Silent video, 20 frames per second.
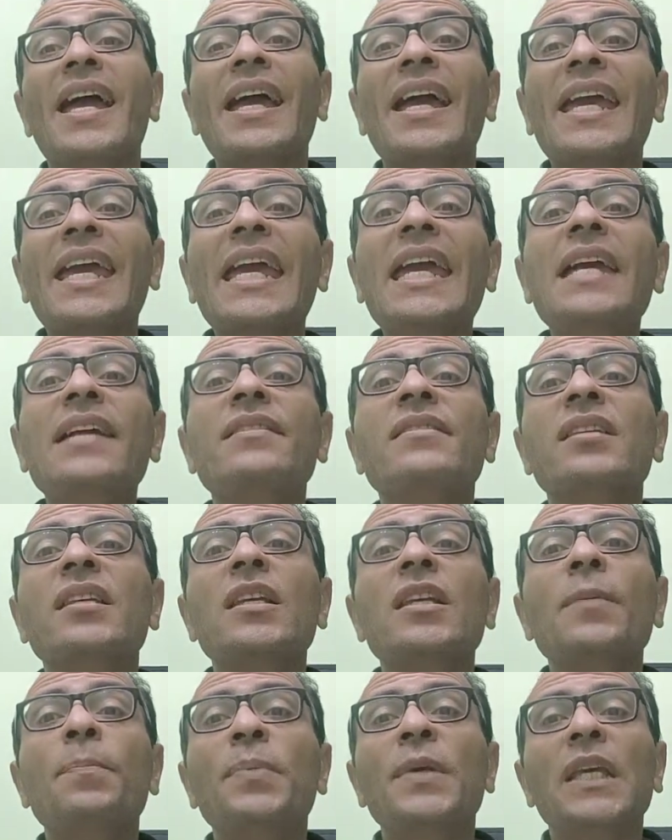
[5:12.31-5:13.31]

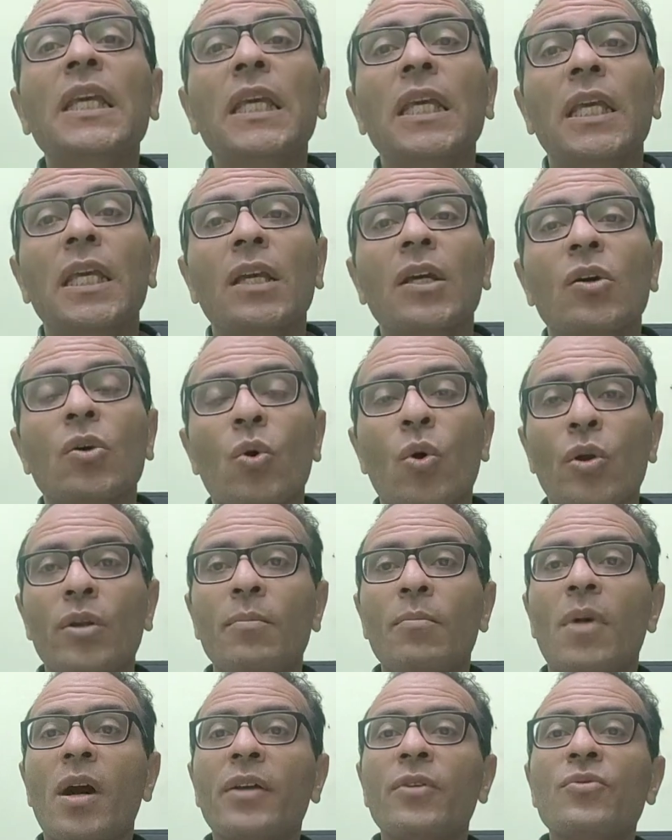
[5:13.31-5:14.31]
ATP on
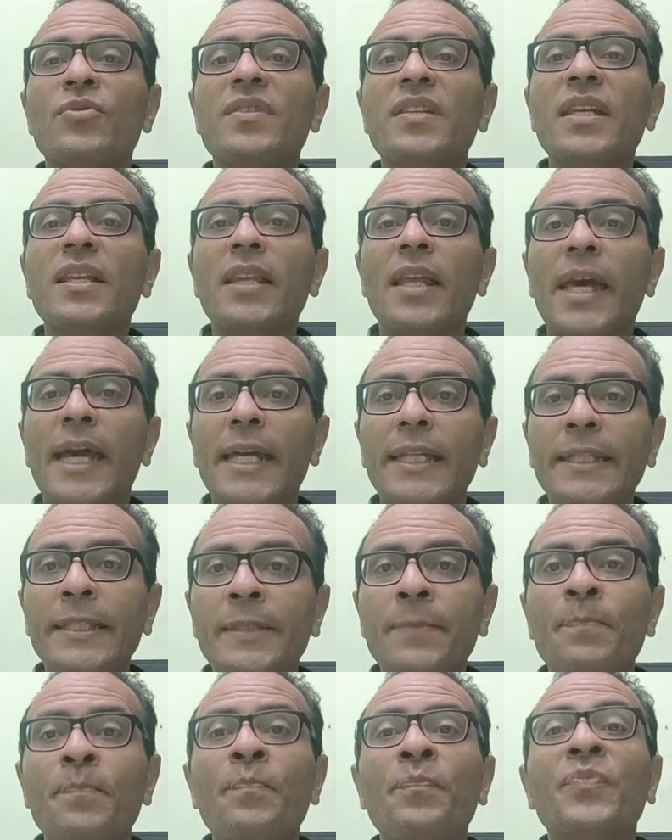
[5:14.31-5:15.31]
myosin head
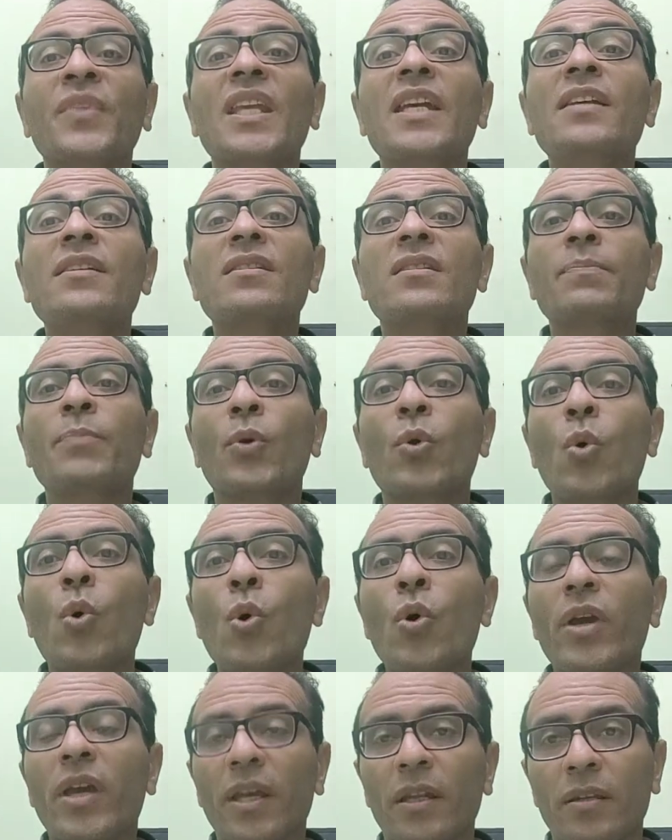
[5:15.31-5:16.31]
is
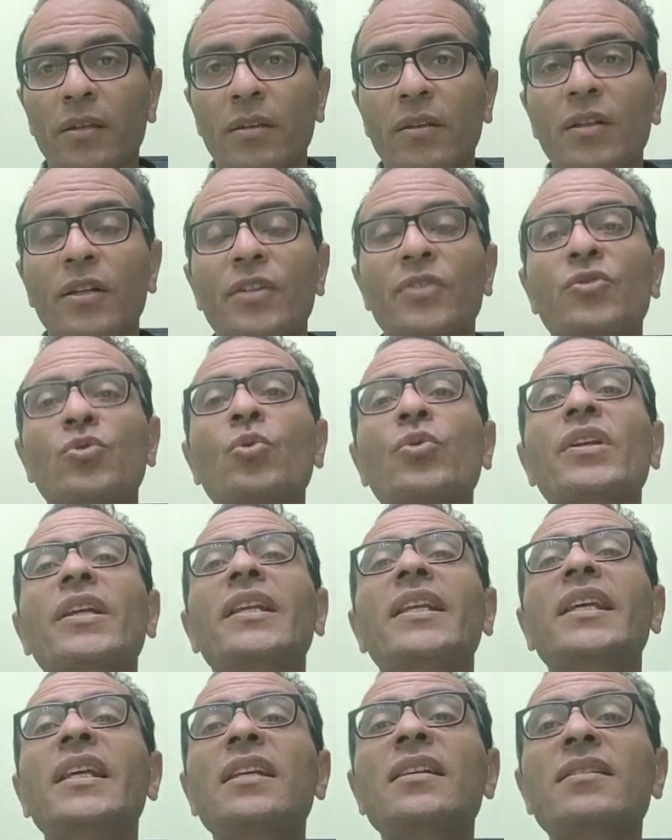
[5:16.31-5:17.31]
broken to
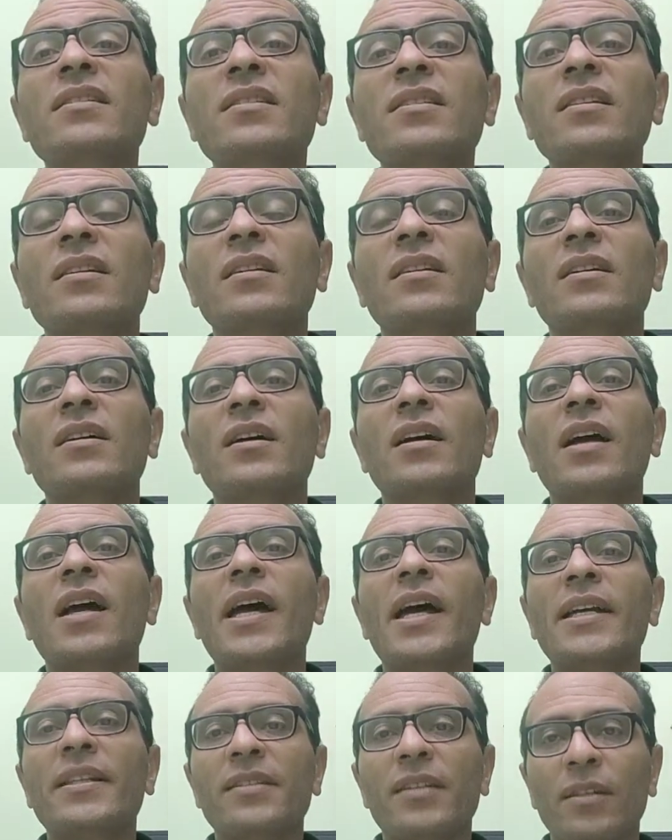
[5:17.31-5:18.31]
release
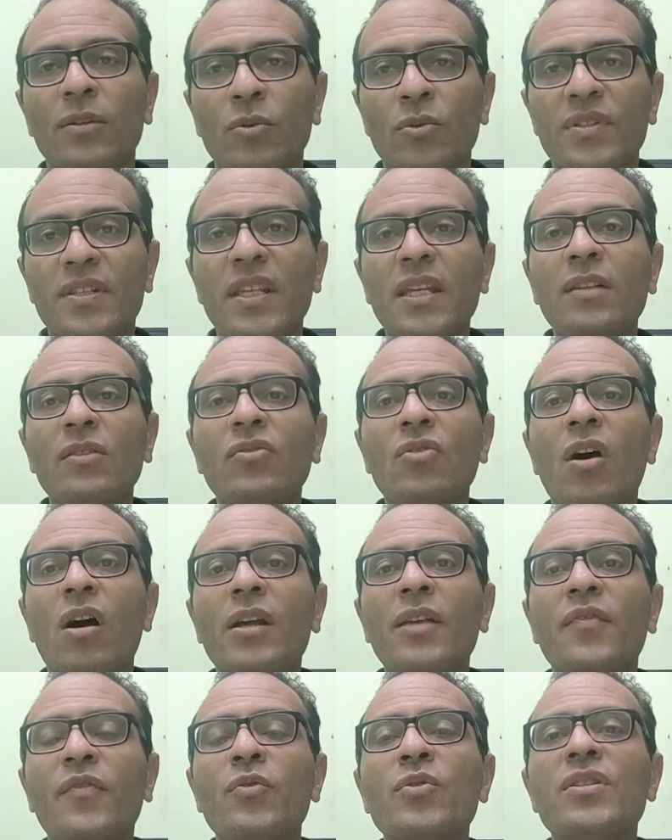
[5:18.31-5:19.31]
adenosine
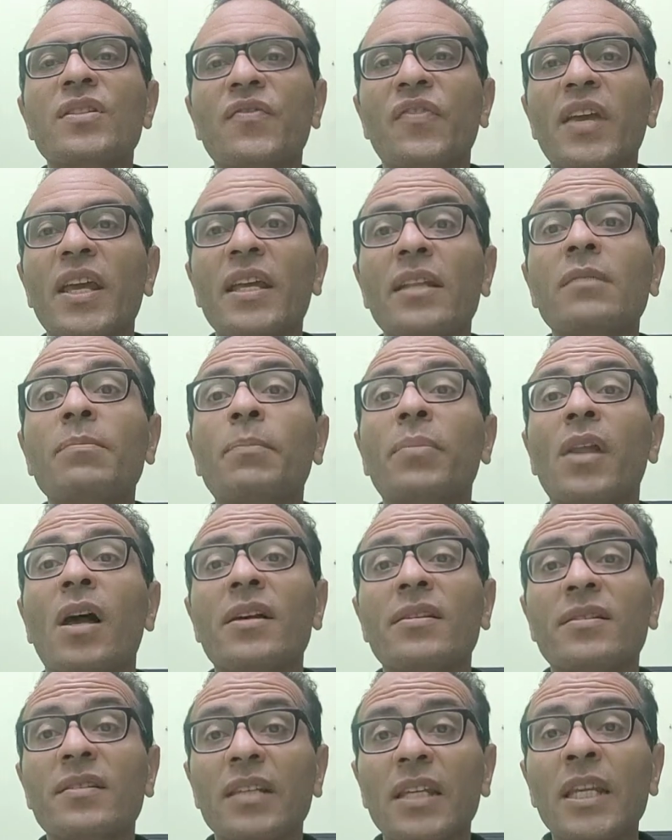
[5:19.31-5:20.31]
diphosphate
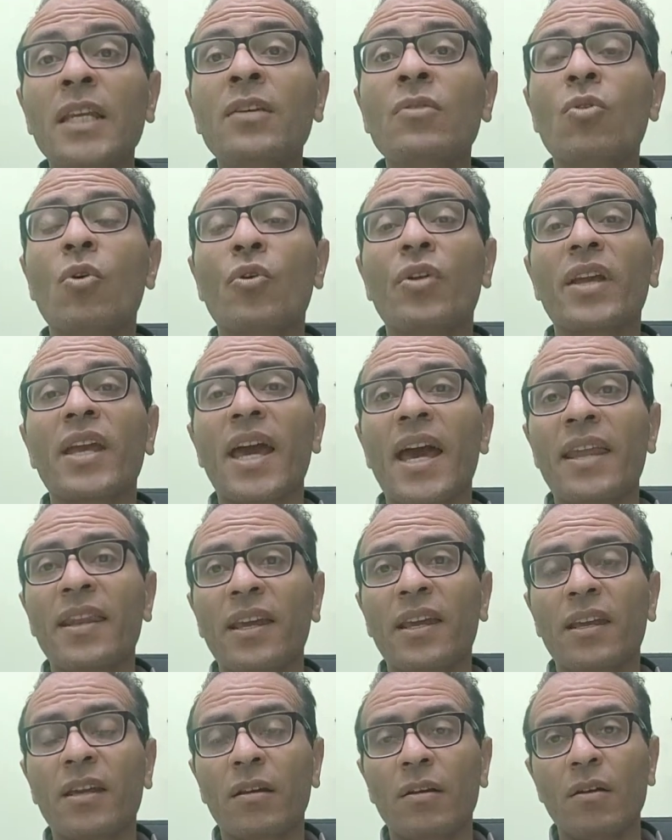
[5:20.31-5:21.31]
plus
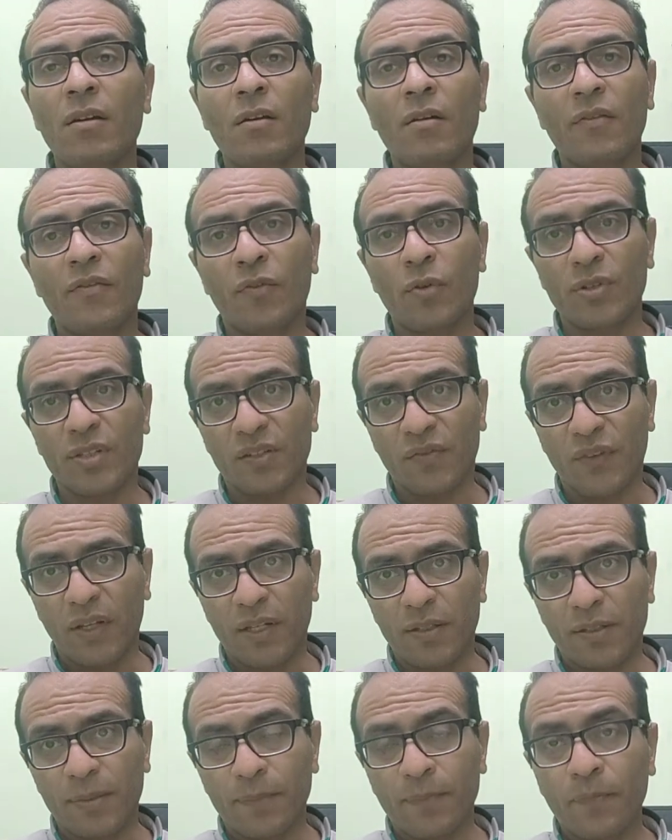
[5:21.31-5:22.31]
inorganic
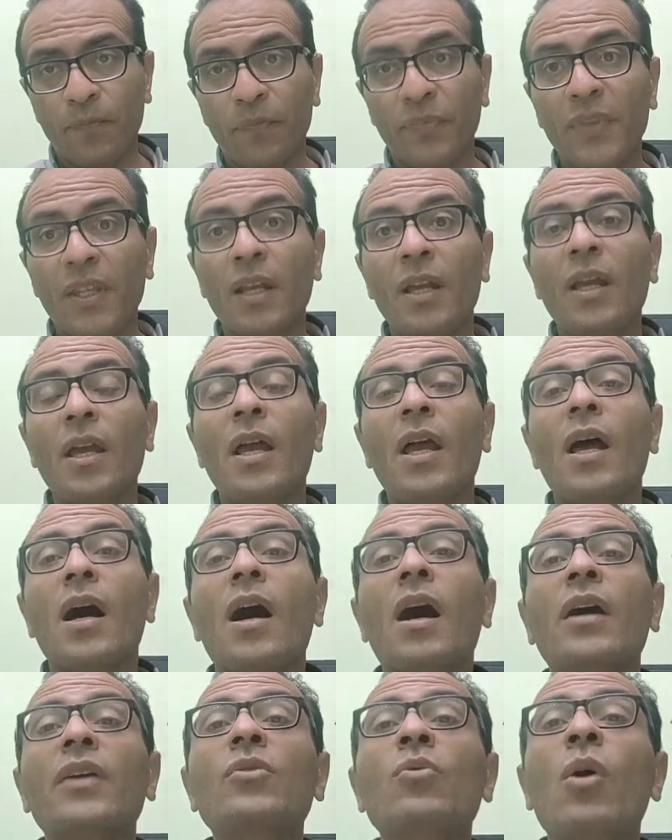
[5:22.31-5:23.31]
phosphate.
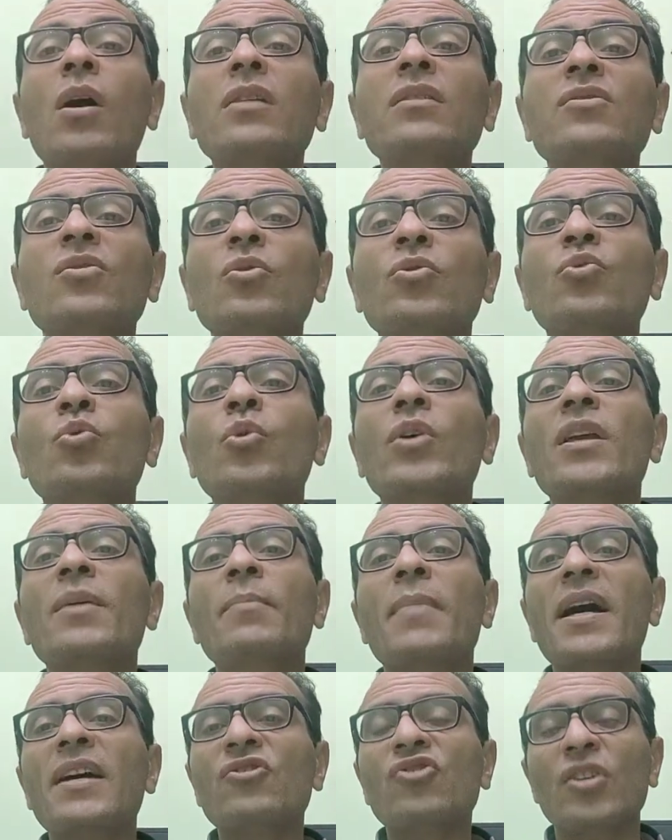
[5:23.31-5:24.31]
I want you to
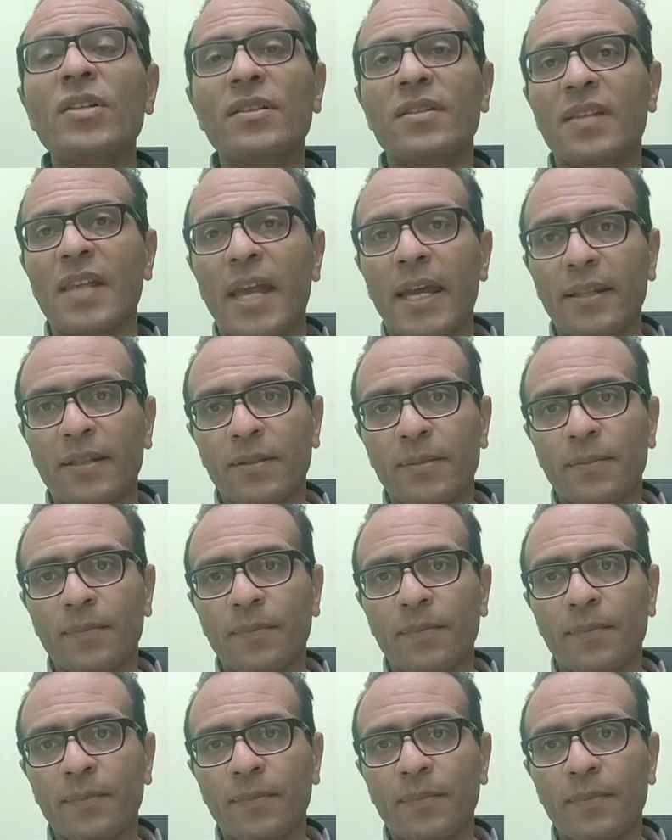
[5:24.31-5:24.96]
imagine that